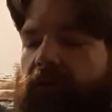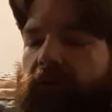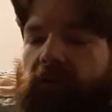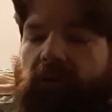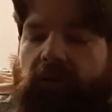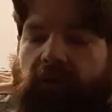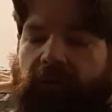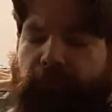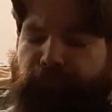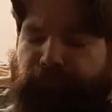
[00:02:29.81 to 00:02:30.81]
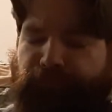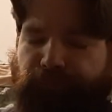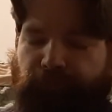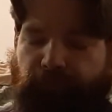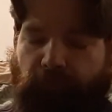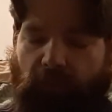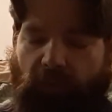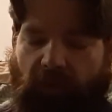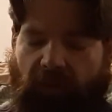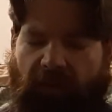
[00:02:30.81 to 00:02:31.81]
The
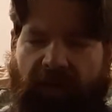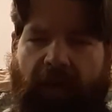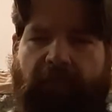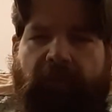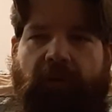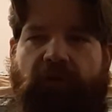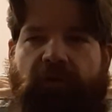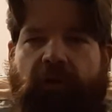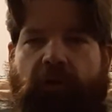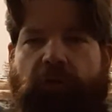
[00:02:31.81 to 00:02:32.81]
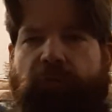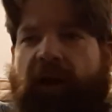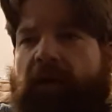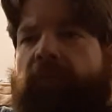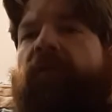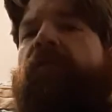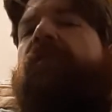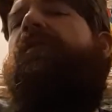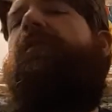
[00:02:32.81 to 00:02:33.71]
encapsulation, entrapment